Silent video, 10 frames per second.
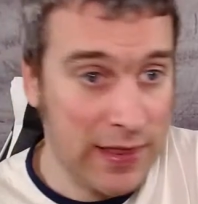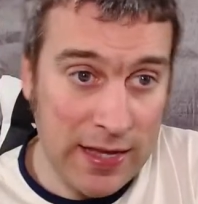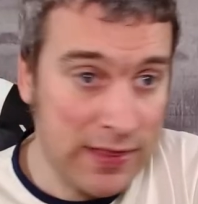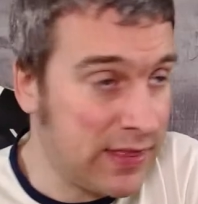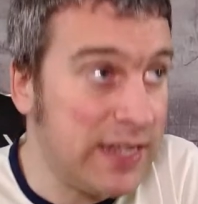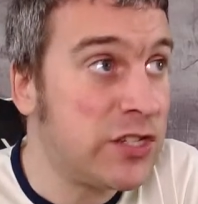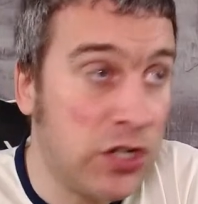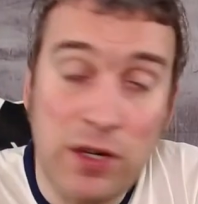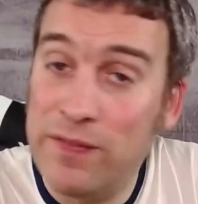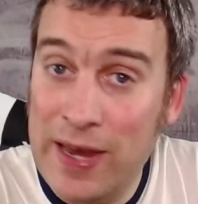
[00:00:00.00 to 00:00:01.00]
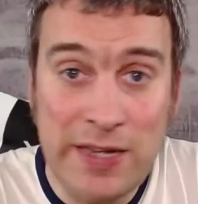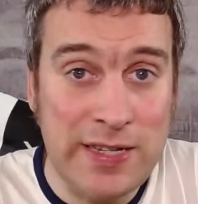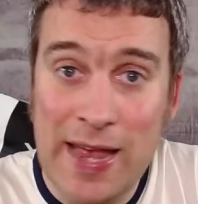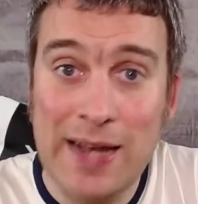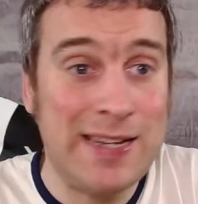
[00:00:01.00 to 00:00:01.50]
This could have easily
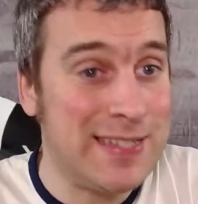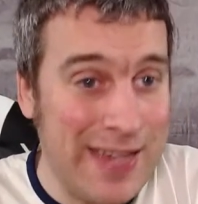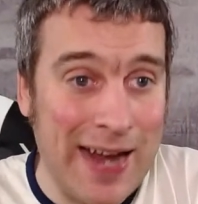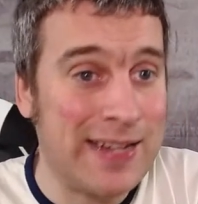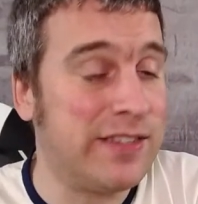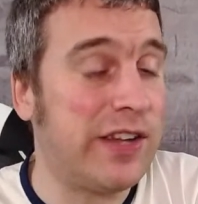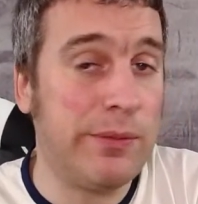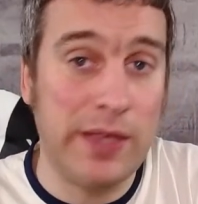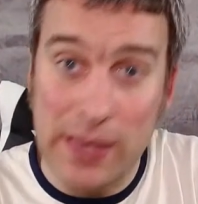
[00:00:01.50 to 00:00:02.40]
had exactly the same thing.